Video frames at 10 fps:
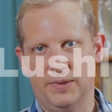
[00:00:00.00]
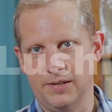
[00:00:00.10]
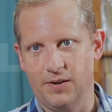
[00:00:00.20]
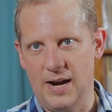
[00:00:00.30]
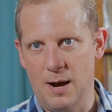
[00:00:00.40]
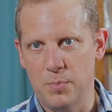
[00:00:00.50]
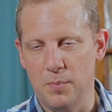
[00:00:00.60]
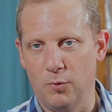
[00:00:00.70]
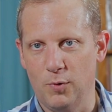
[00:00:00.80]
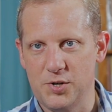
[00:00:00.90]
with their
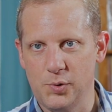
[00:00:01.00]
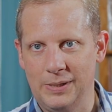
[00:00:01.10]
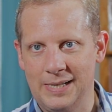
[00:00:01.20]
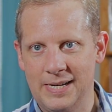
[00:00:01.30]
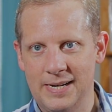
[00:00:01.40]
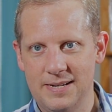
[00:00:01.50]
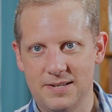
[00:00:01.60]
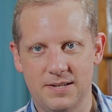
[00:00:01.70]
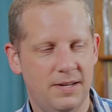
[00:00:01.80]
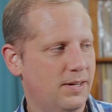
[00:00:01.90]
album
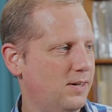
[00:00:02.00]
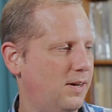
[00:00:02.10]
Ritualize.